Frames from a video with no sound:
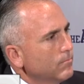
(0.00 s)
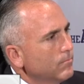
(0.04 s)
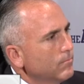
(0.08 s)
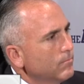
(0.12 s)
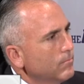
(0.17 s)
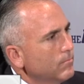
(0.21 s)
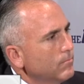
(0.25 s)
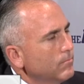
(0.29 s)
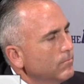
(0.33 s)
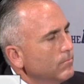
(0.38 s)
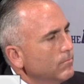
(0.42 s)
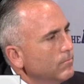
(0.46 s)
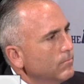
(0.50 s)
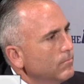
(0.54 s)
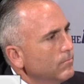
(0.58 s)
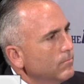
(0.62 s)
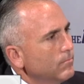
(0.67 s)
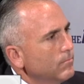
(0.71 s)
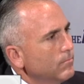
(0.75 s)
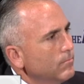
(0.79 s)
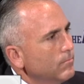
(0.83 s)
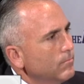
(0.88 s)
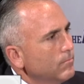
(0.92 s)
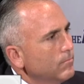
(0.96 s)

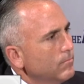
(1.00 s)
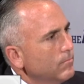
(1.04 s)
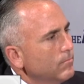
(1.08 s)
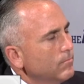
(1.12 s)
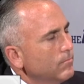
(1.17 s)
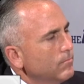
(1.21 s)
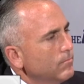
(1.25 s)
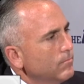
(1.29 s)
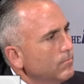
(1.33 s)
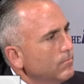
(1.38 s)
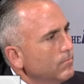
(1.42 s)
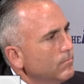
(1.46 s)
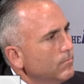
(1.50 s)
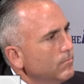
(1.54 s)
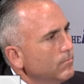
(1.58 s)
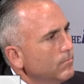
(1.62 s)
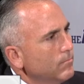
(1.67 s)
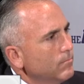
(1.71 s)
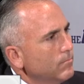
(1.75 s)
(silence)